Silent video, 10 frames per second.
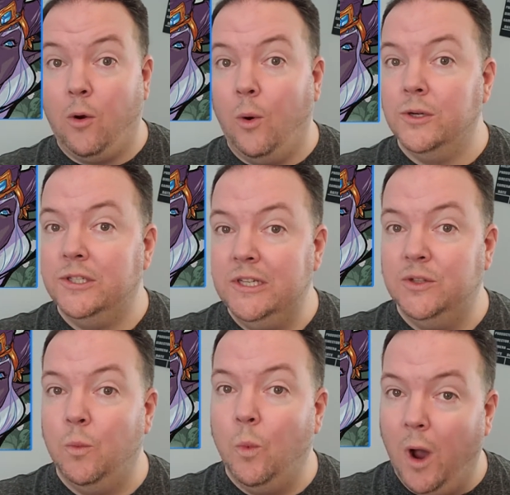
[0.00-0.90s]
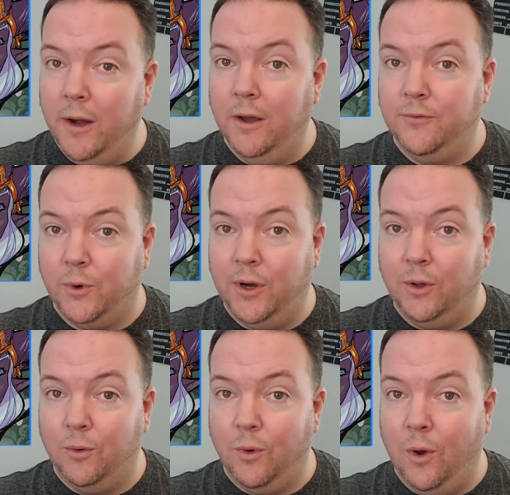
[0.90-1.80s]
or season 1 of
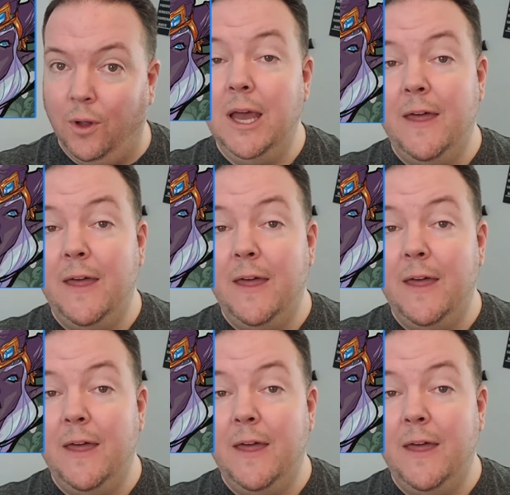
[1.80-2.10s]
Critical Role.